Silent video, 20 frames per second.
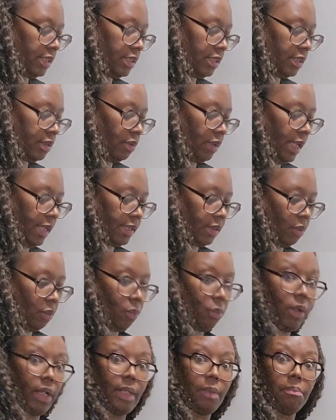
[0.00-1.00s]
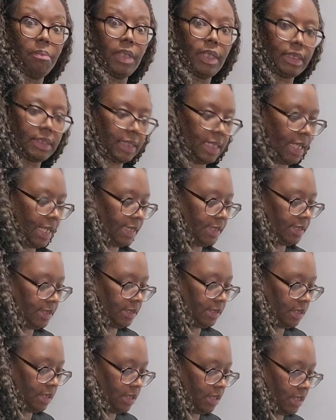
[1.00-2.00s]
It's like the one big slice
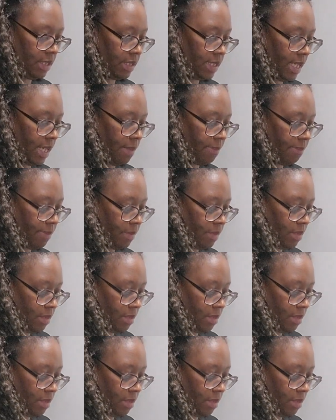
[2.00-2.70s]
that's sitting on top.